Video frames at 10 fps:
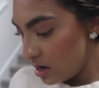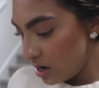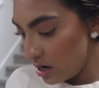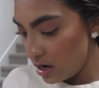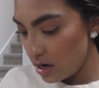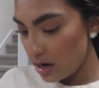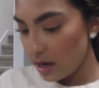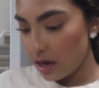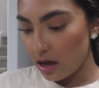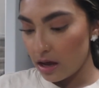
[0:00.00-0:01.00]
and then
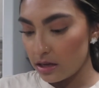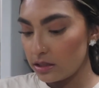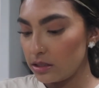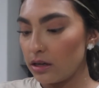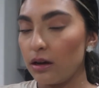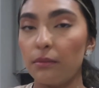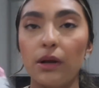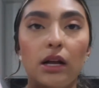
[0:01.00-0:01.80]
i got some